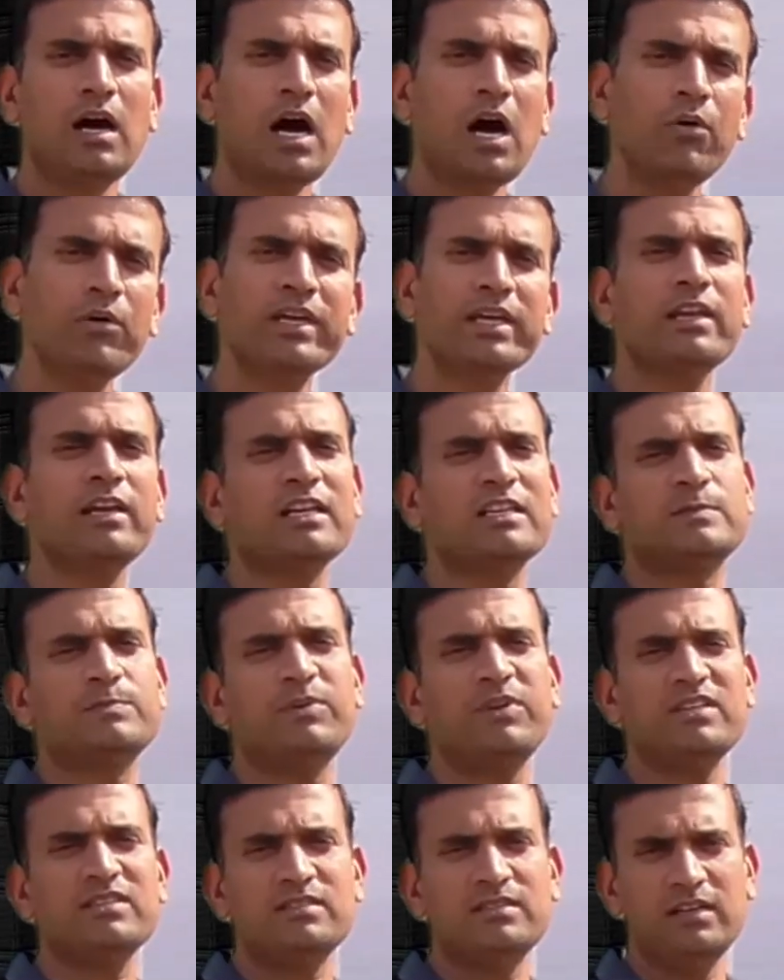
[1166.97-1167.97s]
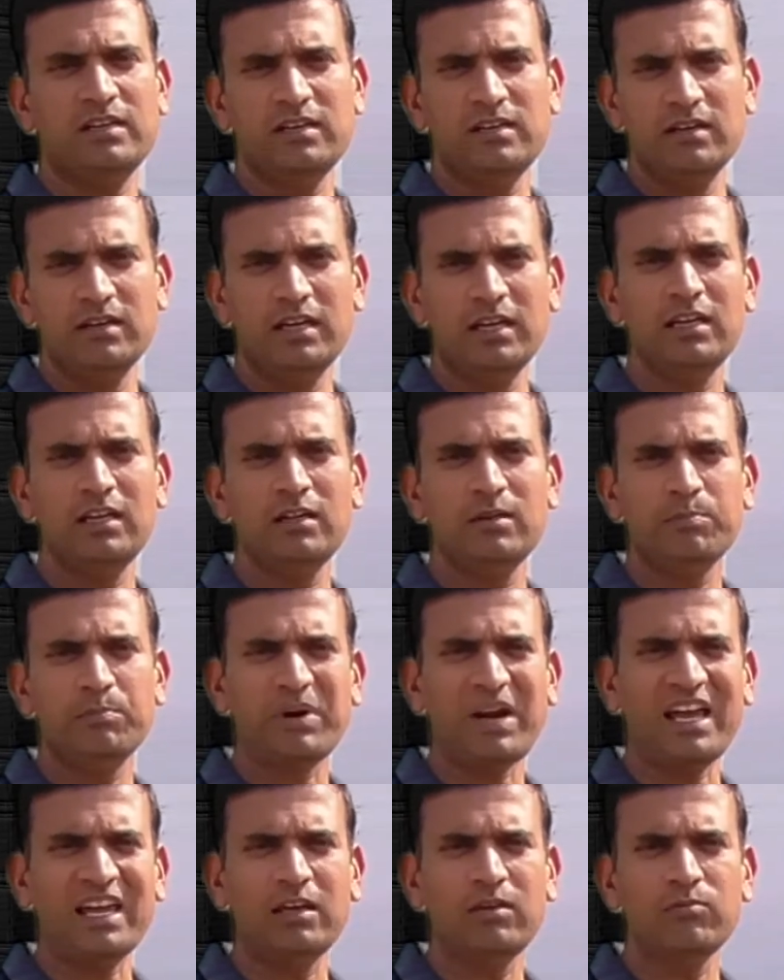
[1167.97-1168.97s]
how we can express it in
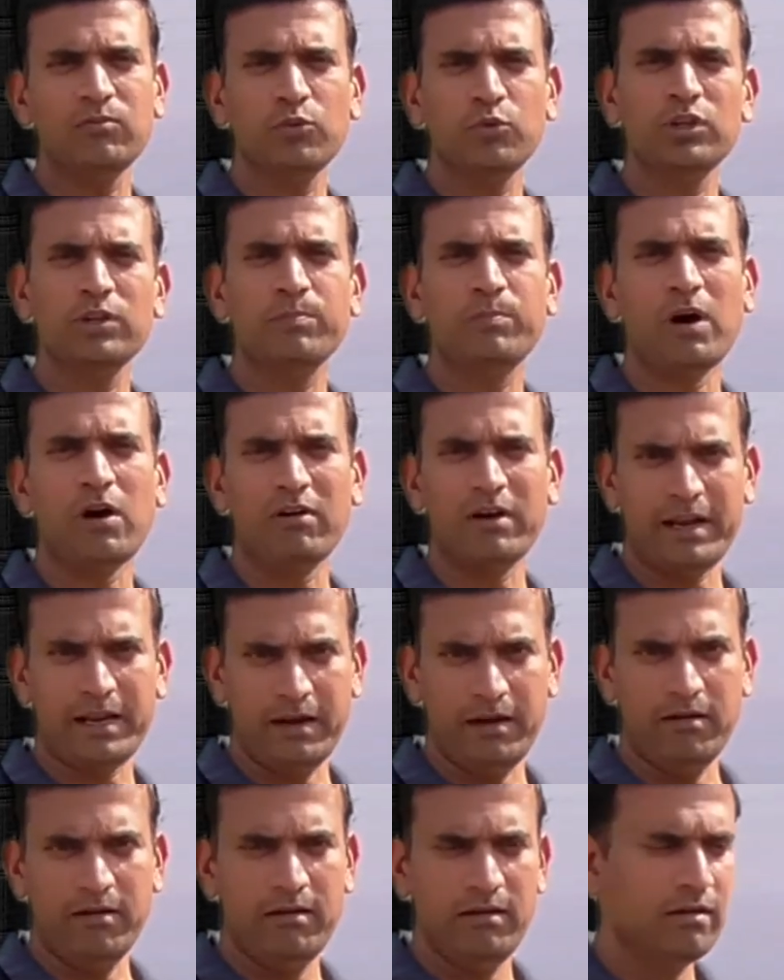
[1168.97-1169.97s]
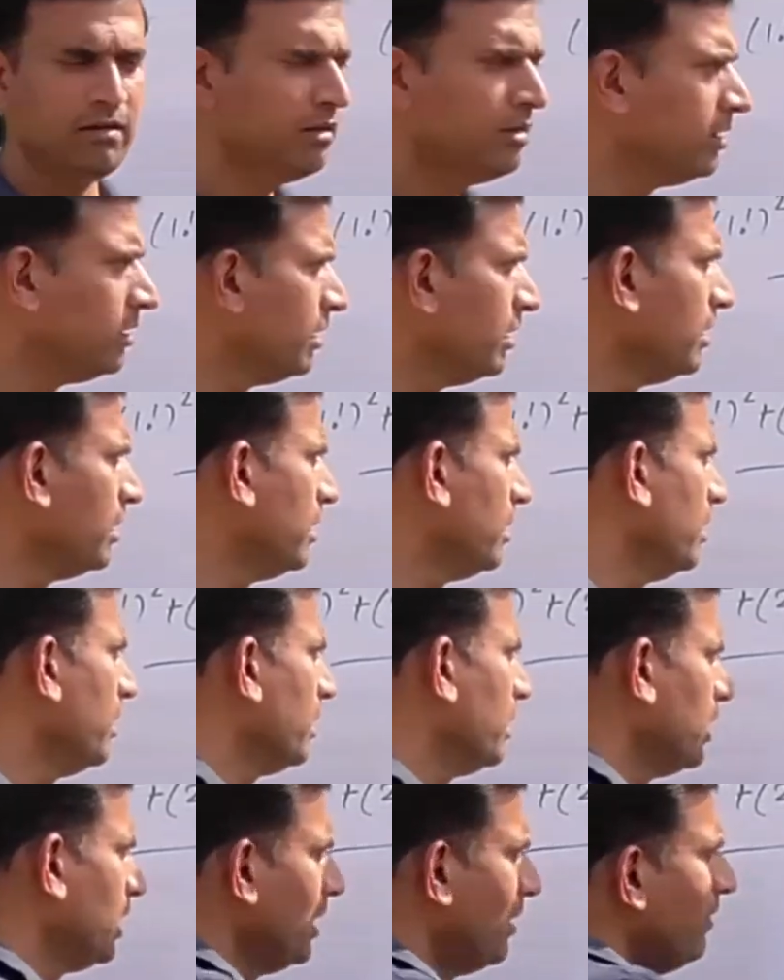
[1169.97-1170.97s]
prime with power n.
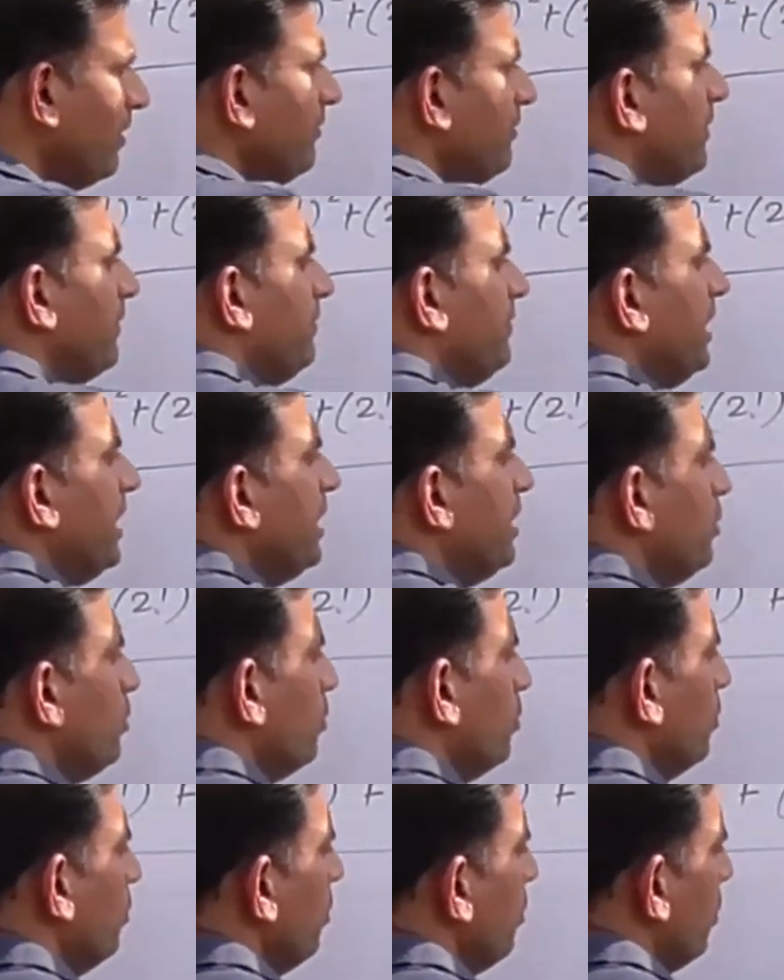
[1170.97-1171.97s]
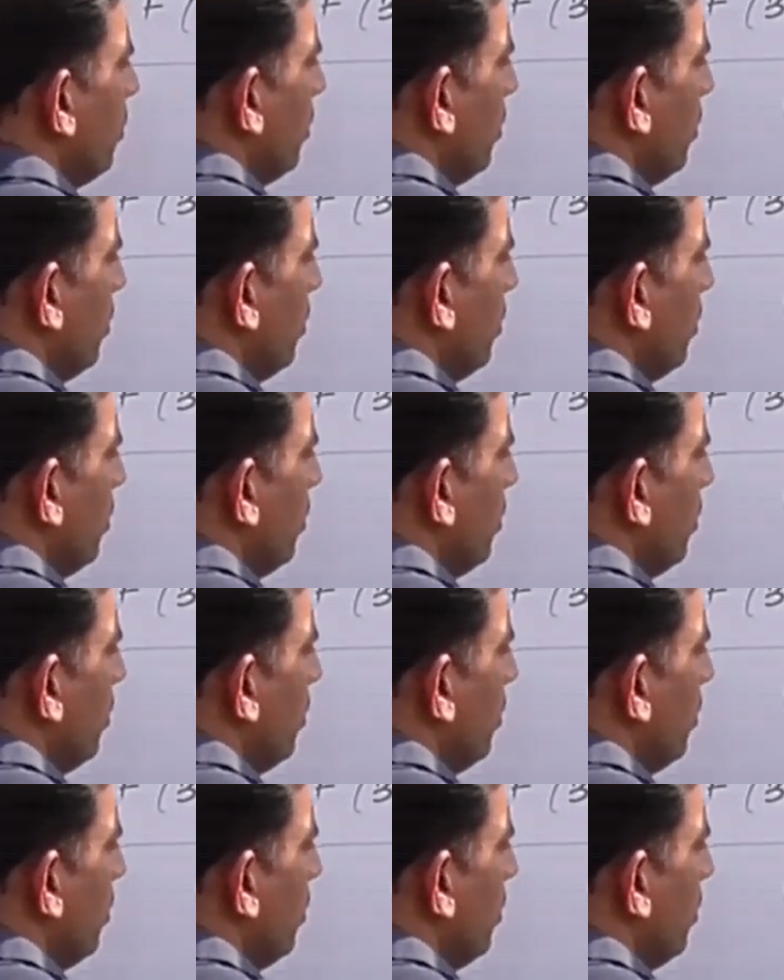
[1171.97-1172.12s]
1152